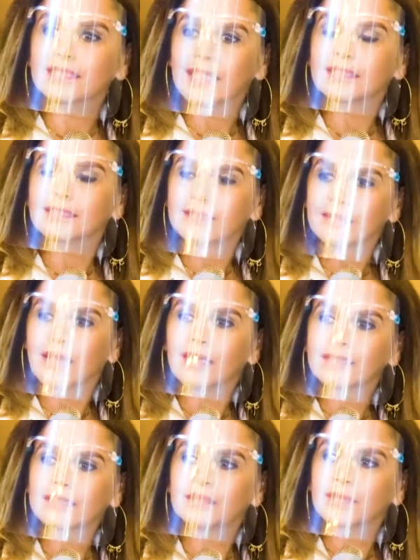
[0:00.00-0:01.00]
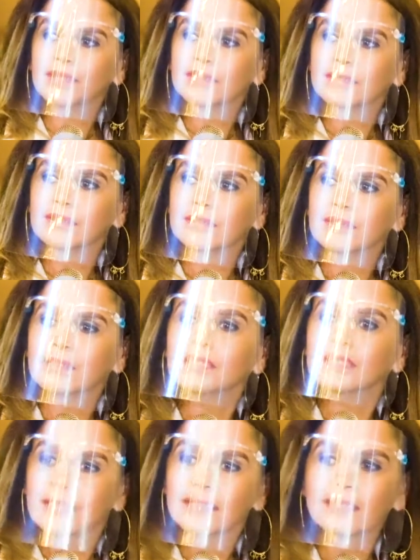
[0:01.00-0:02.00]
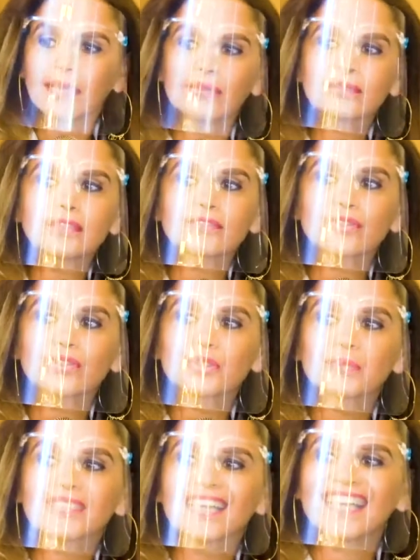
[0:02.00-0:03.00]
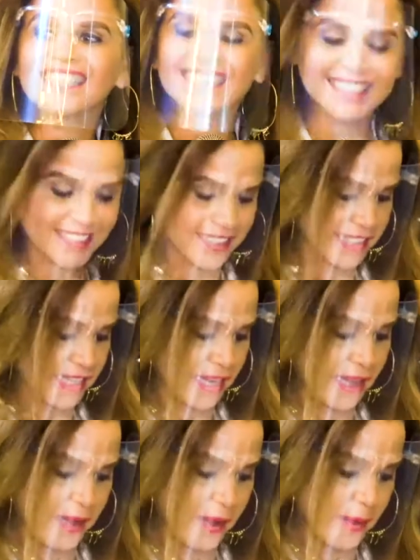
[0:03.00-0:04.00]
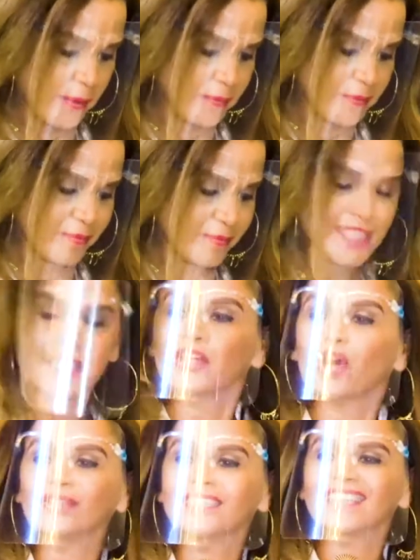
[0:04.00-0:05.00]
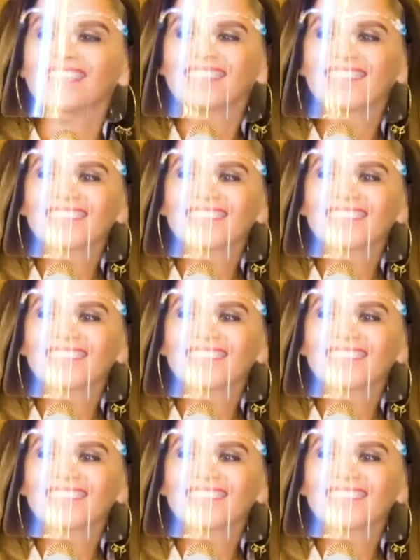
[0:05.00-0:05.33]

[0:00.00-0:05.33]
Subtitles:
yes, ask about the accountant for hospitality, Mr. Conte.